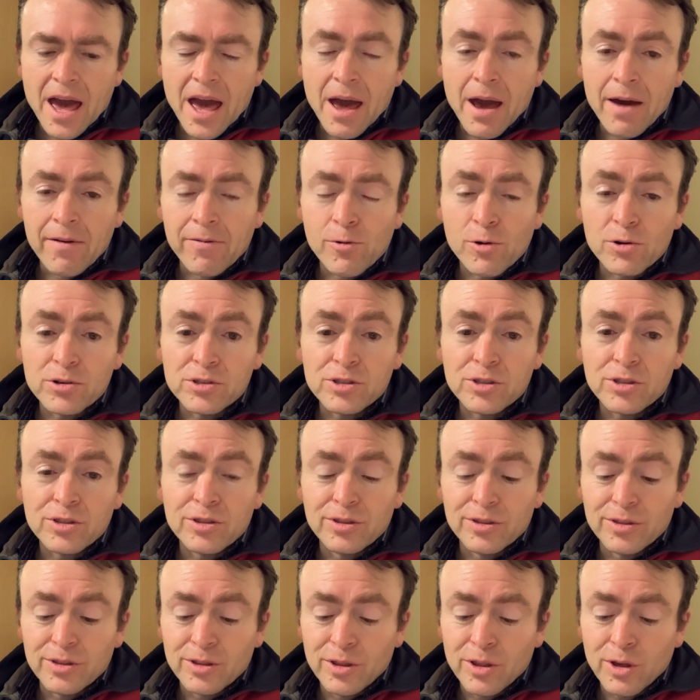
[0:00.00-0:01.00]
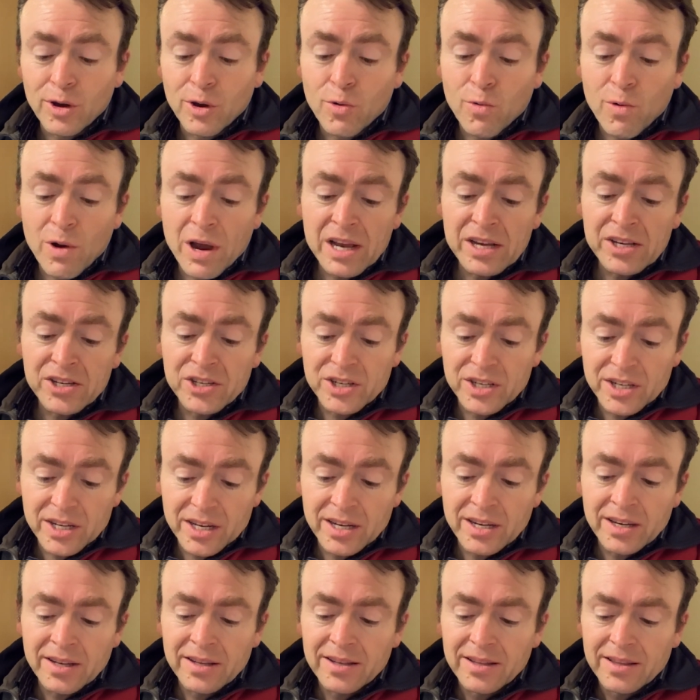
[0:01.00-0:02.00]
Of course, the
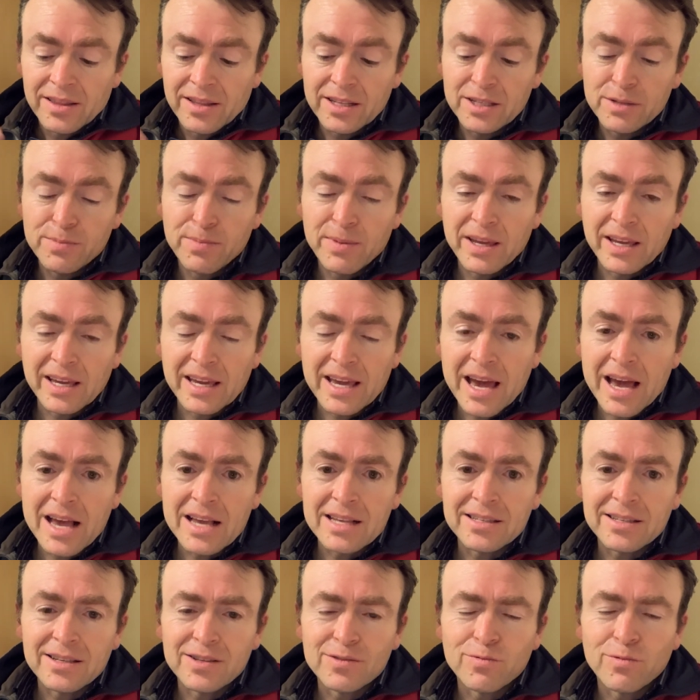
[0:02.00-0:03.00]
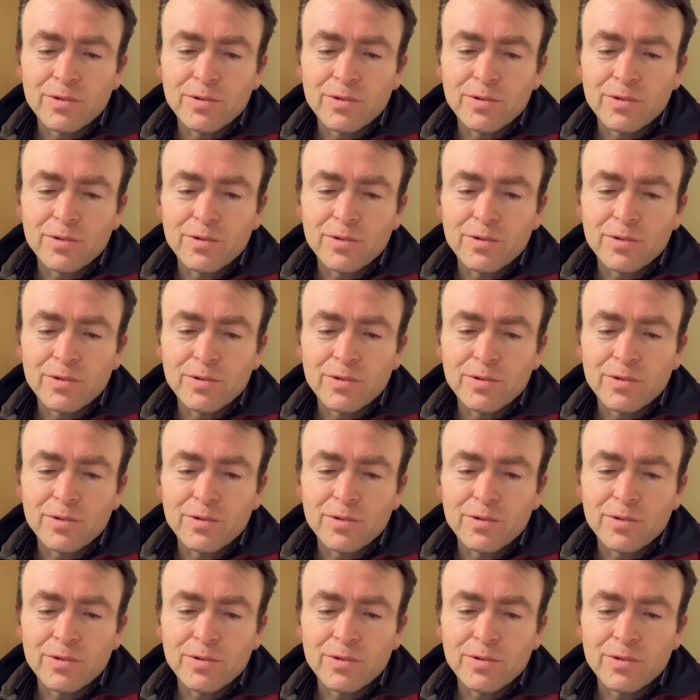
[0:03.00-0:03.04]
question that's being asked is,